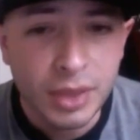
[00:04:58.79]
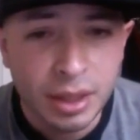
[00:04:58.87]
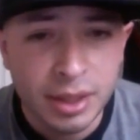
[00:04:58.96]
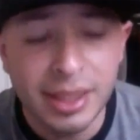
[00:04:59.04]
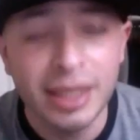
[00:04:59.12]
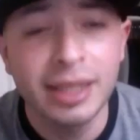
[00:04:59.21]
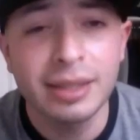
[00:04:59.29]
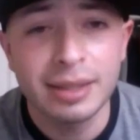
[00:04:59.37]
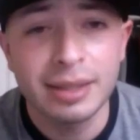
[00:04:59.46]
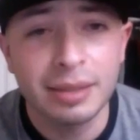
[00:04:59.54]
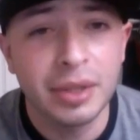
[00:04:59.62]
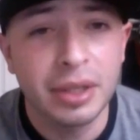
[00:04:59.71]
Let's get into
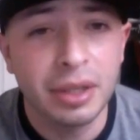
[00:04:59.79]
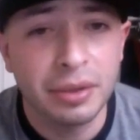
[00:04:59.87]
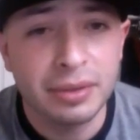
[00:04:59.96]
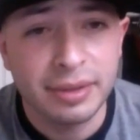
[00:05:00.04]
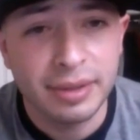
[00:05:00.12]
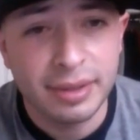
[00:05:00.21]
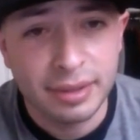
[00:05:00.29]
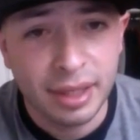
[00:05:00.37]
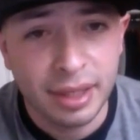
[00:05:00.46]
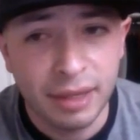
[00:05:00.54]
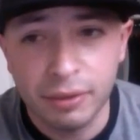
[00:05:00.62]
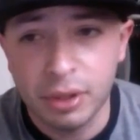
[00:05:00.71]
some of the don'ts, and this is
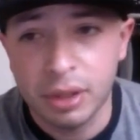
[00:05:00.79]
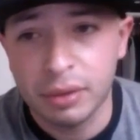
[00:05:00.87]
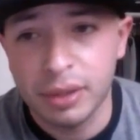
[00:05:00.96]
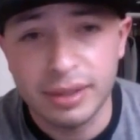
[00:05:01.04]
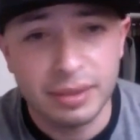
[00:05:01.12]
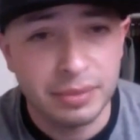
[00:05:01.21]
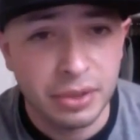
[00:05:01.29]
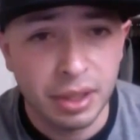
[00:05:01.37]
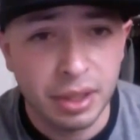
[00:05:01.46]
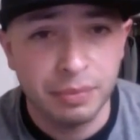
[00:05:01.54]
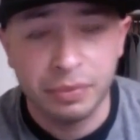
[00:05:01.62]
kind of a longer list. I'm sorry.